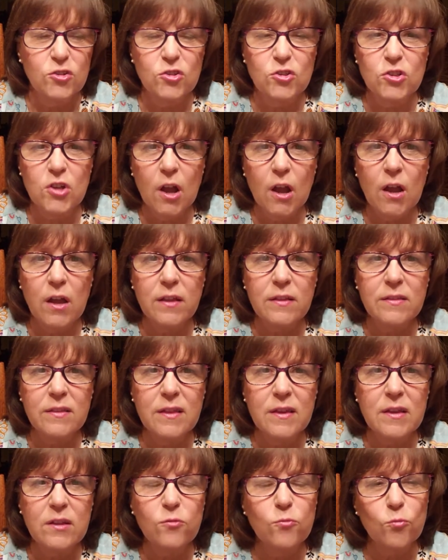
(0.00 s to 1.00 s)
John
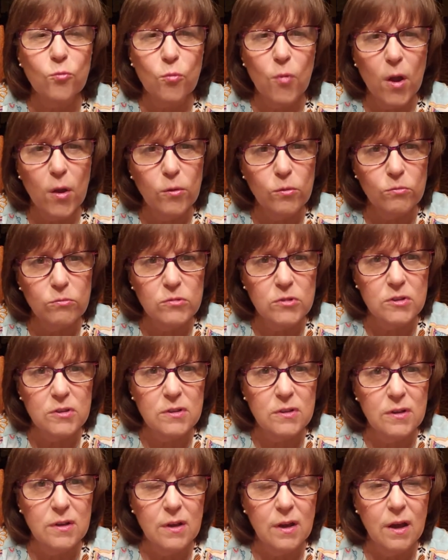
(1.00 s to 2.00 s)
then wrote
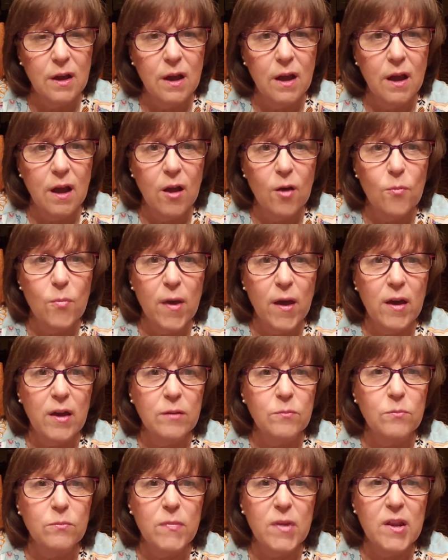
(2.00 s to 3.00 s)

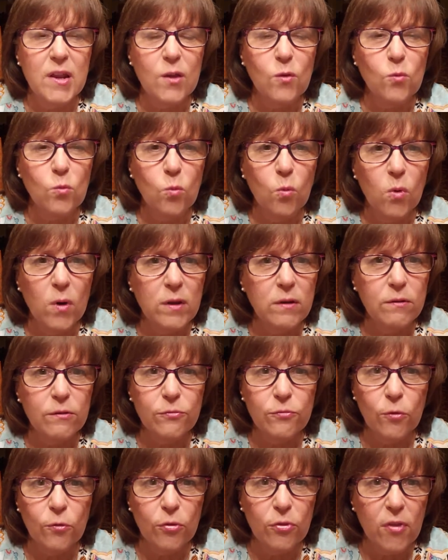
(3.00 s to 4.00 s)
about many
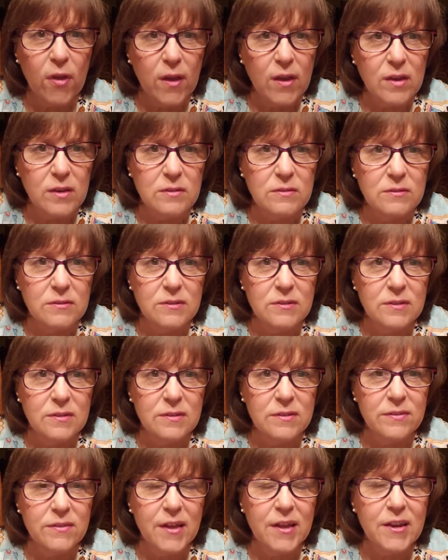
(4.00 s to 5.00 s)
wonderful things
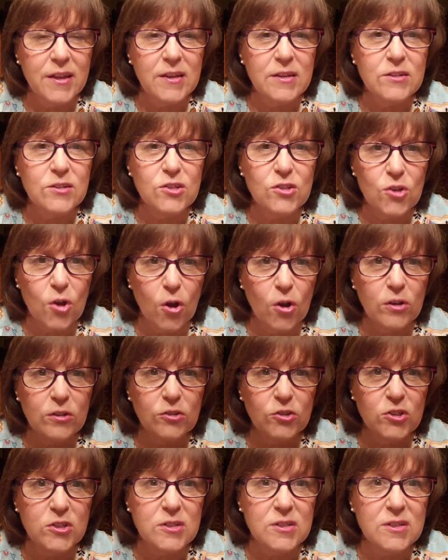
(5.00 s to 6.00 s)
that he saw
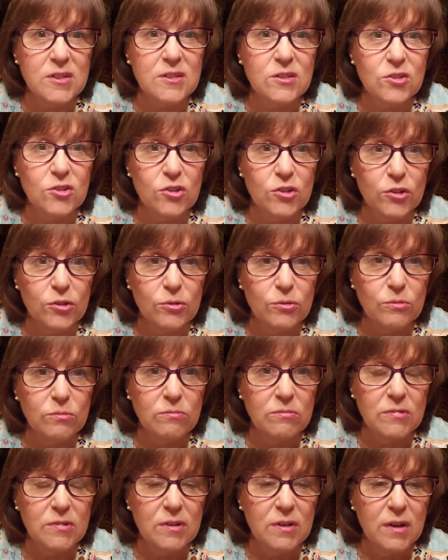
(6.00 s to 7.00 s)
Jesus do.
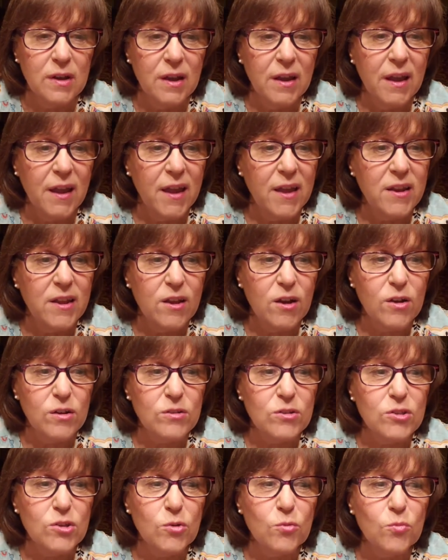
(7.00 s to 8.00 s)
And he
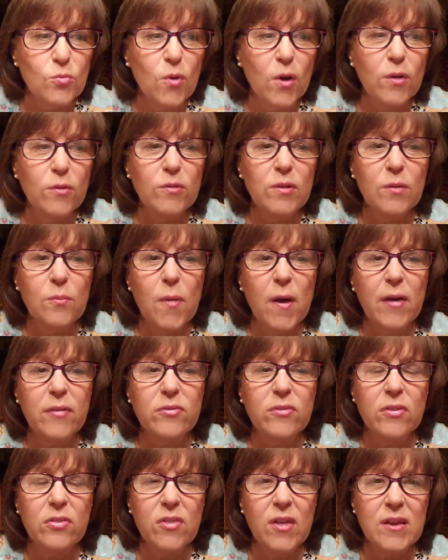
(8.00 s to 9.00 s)
also wrote about
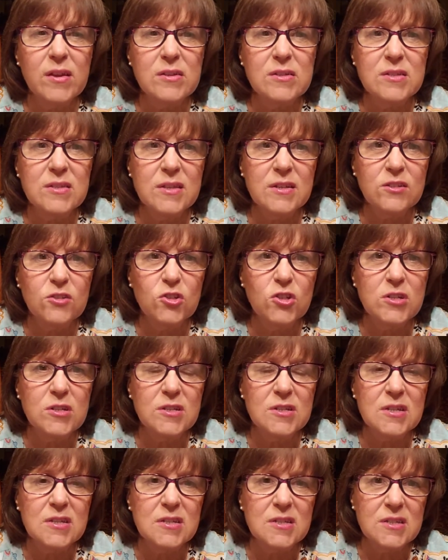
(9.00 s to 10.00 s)
the things that
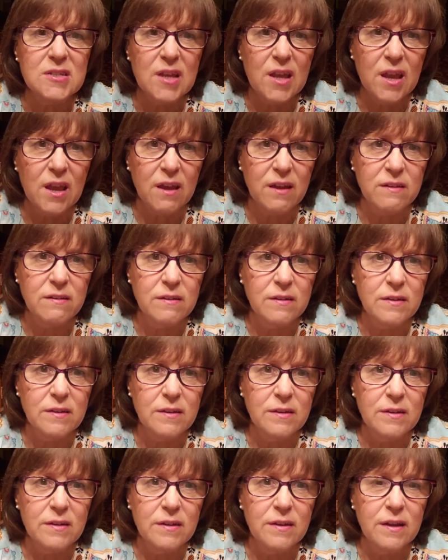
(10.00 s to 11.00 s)
Jesus said
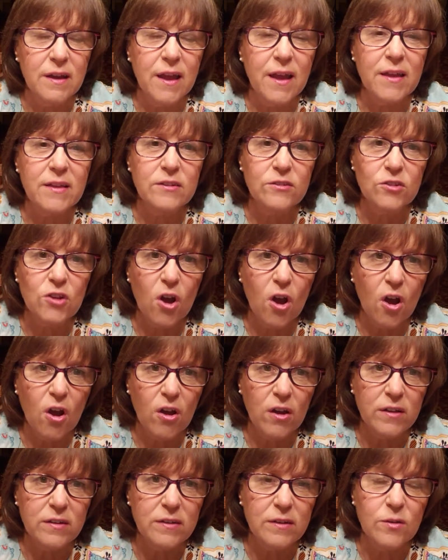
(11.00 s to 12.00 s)
and
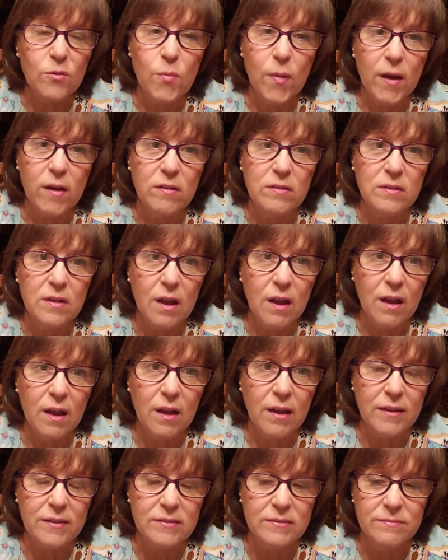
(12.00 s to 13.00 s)
taught about
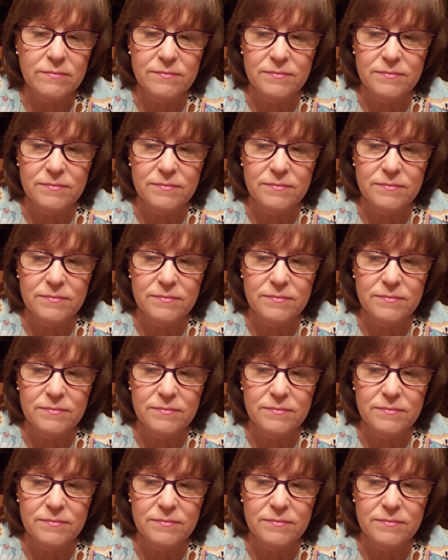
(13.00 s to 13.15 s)
God.